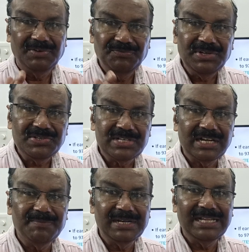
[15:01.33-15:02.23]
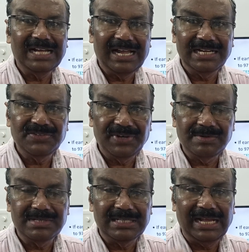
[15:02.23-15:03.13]
From which segment they arise,
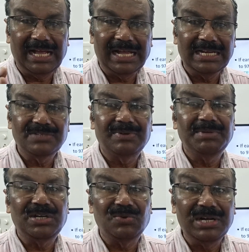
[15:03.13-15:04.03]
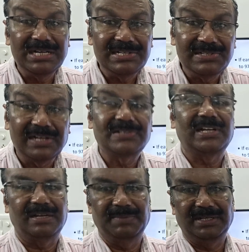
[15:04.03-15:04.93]
friends? They arise from the 26th
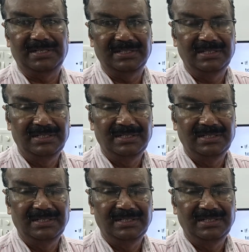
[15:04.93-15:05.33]
segment.